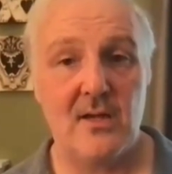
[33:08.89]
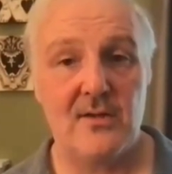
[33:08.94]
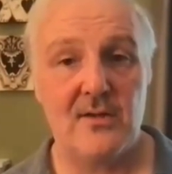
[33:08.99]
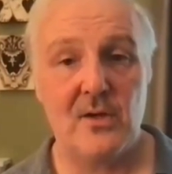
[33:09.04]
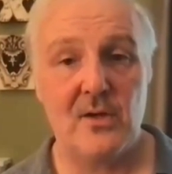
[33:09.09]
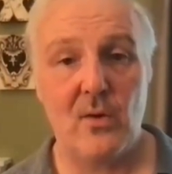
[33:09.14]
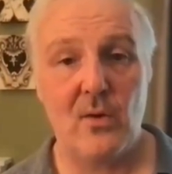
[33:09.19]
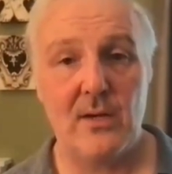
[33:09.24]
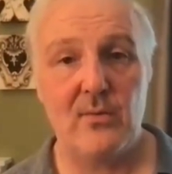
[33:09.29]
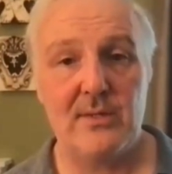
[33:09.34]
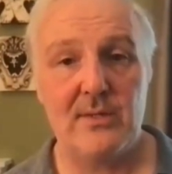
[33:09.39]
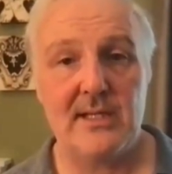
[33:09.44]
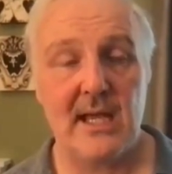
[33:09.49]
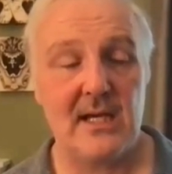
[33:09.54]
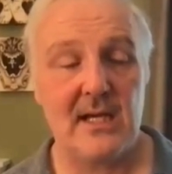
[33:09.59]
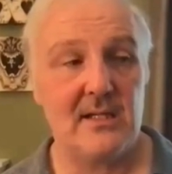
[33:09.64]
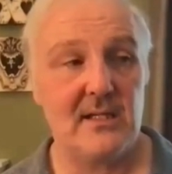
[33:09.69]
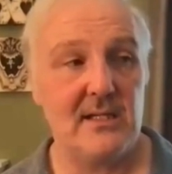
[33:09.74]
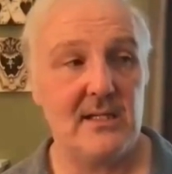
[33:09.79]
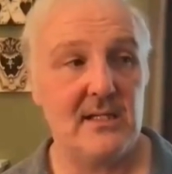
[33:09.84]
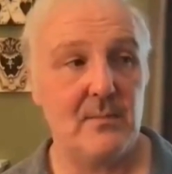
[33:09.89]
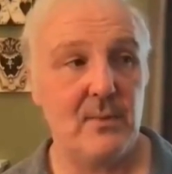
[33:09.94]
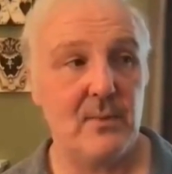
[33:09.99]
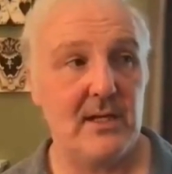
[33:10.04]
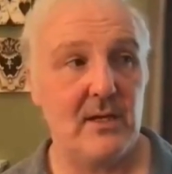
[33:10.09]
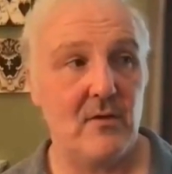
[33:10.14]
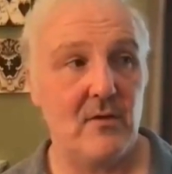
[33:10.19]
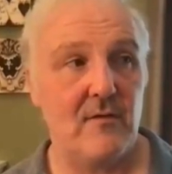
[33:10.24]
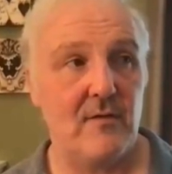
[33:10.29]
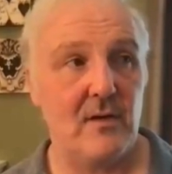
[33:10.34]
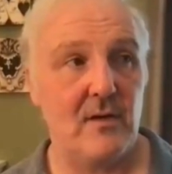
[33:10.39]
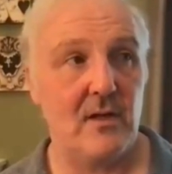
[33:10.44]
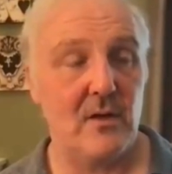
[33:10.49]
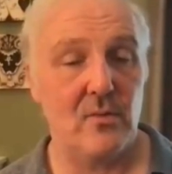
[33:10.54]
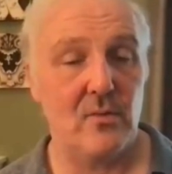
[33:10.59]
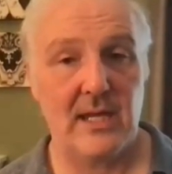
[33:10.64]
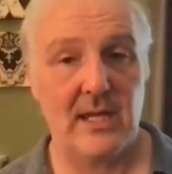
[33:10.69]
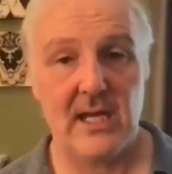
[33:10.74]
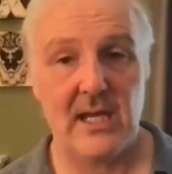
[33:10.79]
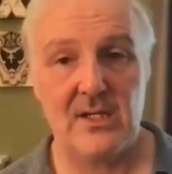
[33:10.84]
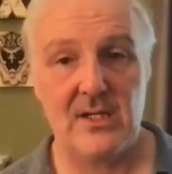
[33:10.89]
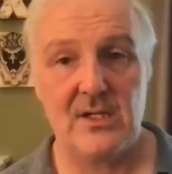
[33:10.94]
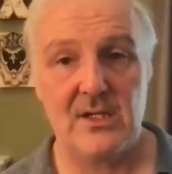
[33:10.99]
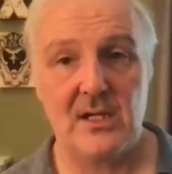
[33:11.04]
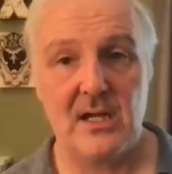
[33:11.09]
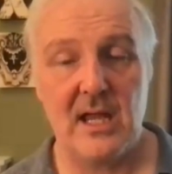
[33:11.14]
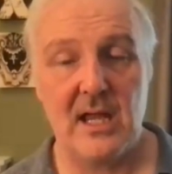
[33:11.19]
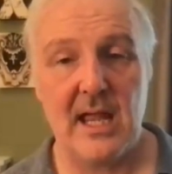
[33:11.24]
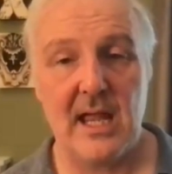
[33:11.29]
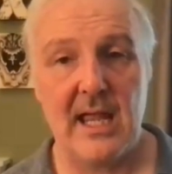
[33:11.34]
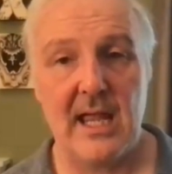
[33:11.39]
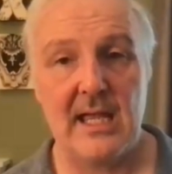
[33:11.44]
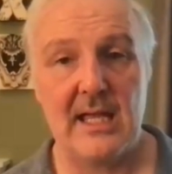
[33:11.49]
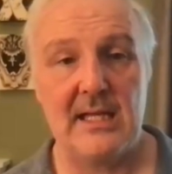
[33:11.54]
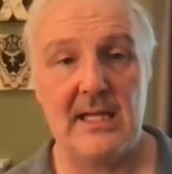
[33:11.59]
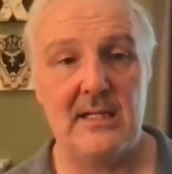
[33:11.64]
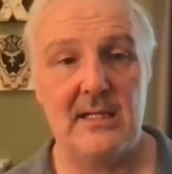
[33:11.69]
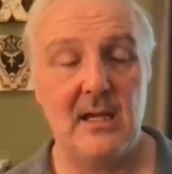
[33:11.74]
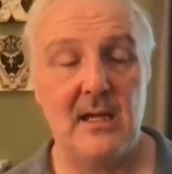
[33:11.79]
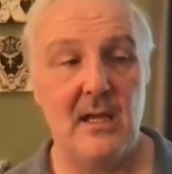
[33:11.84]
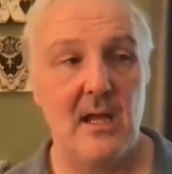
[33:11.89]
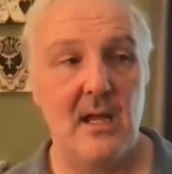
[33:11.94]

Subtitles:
So it was actually split over a location and